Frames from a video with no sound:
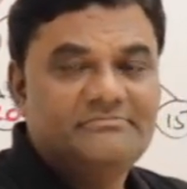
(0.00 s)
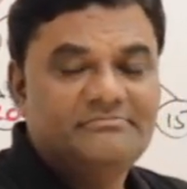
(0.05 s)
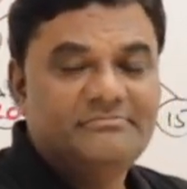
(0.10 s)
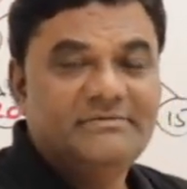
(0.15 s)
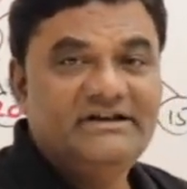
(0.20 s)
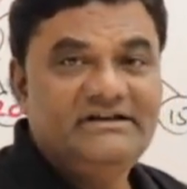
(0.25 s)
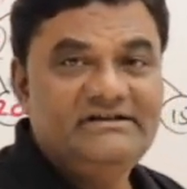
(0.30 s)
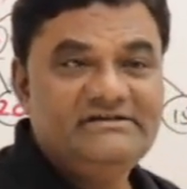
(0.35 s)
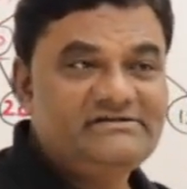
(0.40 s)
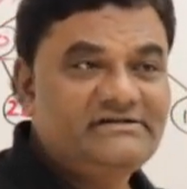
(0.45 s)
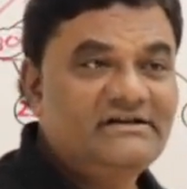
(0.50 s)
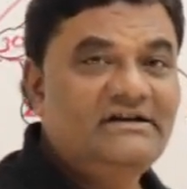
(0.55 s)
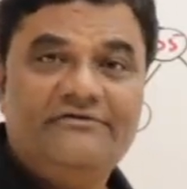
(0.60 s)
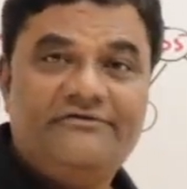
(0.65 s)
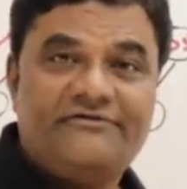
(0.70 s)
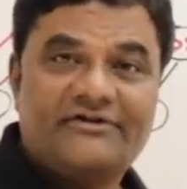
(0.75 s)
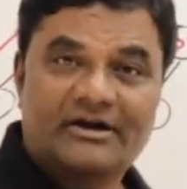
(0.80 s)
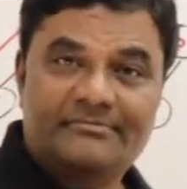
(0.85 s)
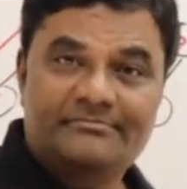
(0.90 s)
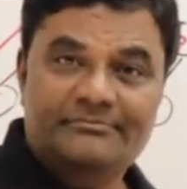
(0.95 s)
Means
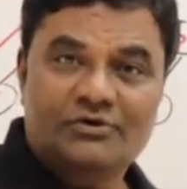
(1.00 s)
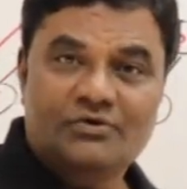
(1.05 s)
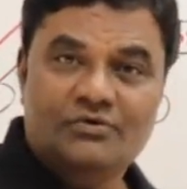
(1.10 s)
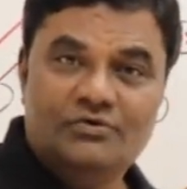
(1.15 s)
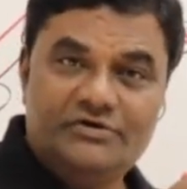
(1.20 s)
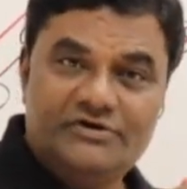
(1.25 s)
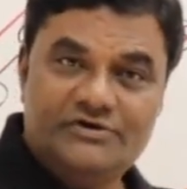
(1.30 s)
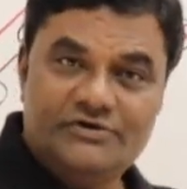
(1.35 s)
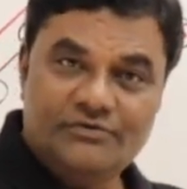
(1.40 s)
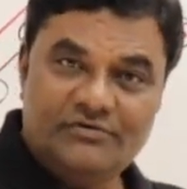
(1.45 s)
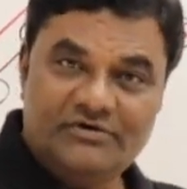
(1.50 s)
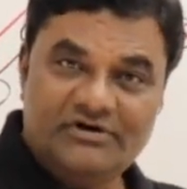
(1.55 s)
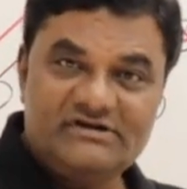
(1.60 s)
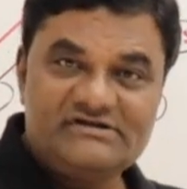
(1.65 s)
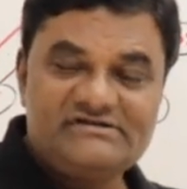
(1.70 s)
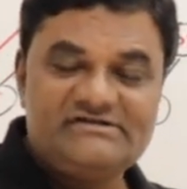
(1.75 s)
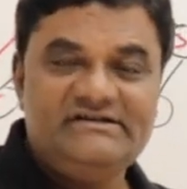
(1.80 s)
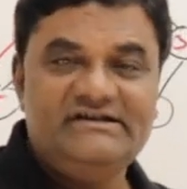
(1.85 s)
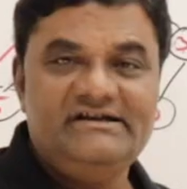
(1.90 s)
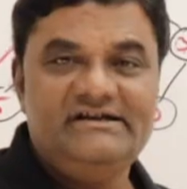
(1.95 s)
from root
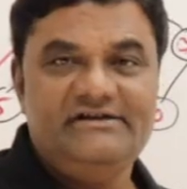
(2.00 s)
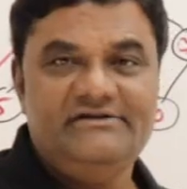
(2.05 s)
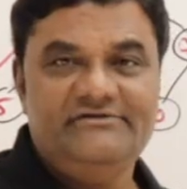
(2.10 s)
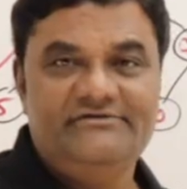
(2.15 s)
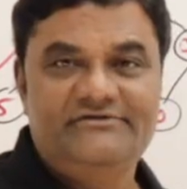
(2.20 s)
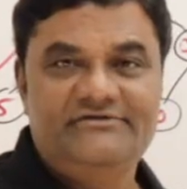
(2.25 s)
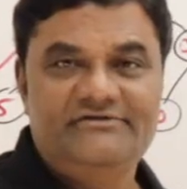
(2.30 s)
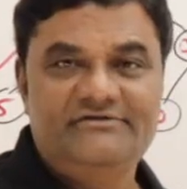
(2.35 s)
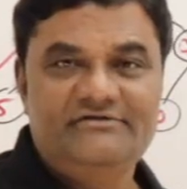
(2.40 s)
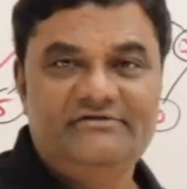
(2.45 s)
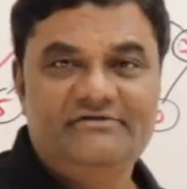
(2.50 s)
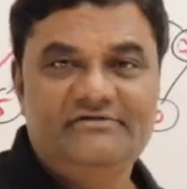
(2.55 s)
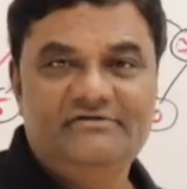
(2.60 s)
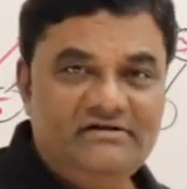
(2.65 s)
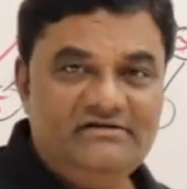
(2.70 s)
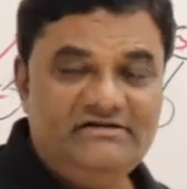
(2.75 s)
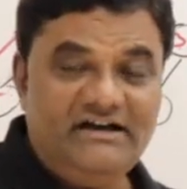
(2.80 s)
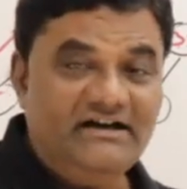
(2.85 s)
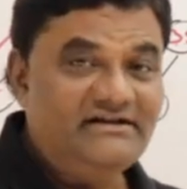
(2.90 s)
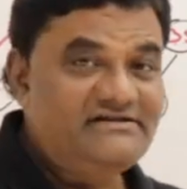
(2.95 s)
towards leaf.
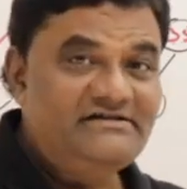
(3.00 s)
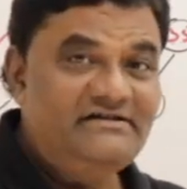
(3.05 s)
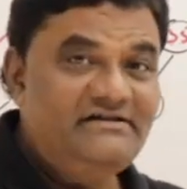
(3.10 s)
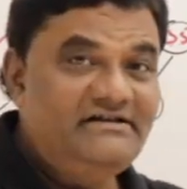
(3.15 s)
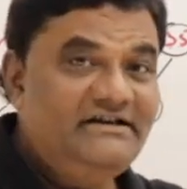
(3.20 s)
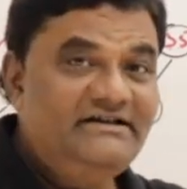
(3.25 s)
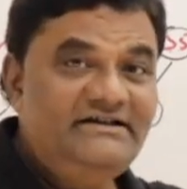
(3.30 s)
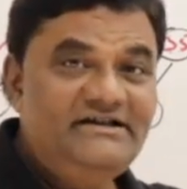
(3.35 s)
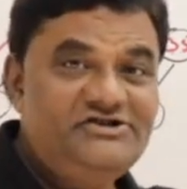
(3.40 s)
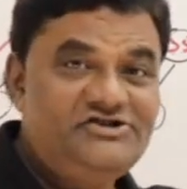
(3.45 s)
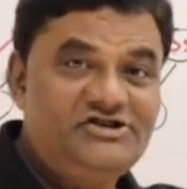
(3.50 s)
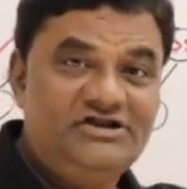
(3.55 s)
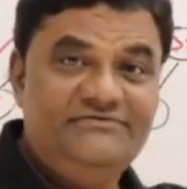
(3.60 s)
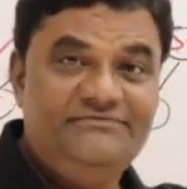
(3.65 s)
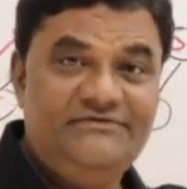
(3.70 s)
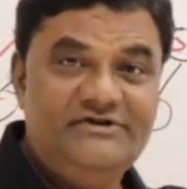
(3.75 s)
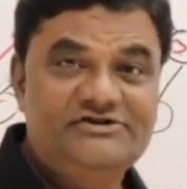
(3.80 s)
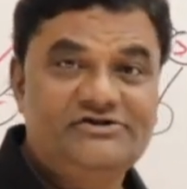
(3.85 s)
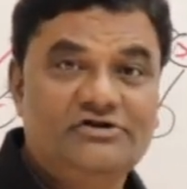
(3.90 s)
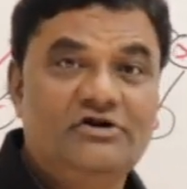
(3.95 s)
That's in
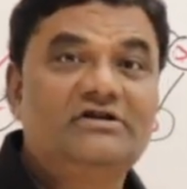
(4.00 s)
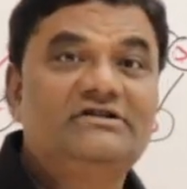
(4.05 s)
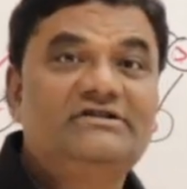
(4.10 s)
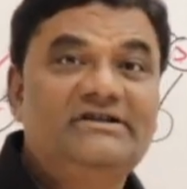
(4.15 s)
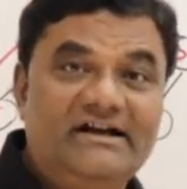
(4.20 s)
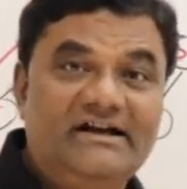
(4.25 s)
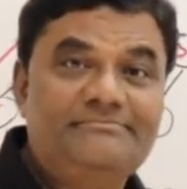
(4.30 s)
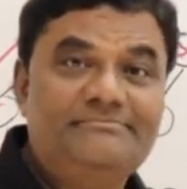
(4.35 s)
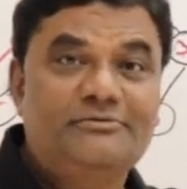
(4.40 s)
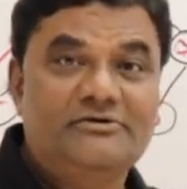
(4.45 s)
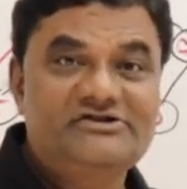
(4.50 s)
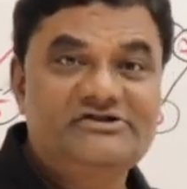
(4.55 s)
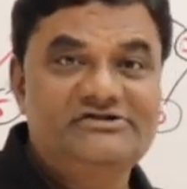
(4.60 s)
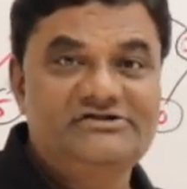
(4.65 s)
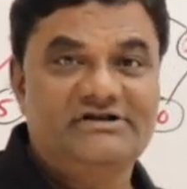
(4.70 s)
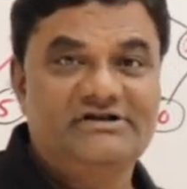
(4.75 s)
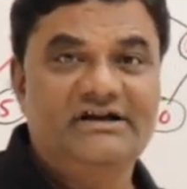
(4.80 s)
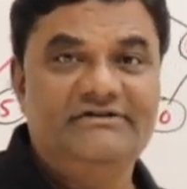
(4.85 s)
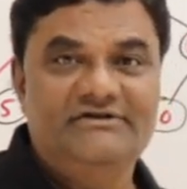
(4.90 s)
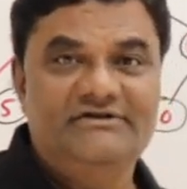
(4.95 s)
deletion we saw. That
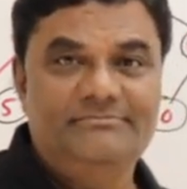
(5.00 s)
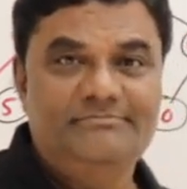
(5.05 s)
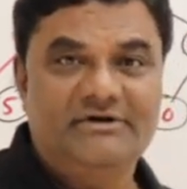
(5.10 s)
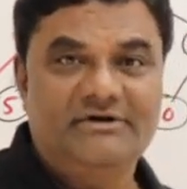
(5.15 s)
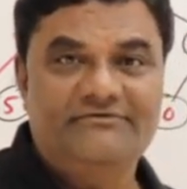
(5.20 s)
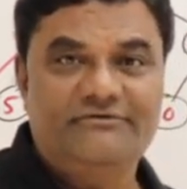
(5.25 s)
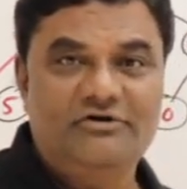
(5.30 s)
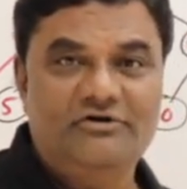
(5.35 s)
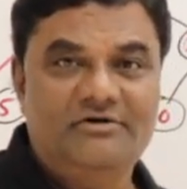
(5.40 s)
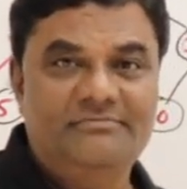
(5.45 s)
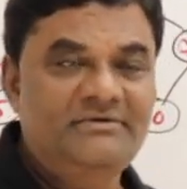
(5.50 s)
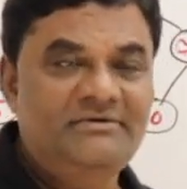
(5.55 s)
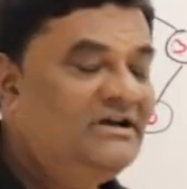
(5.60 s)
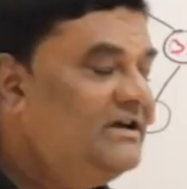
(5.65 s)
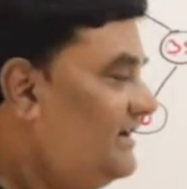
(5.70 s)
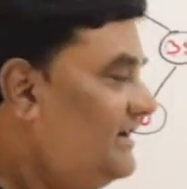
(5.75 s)
procedure I will perform.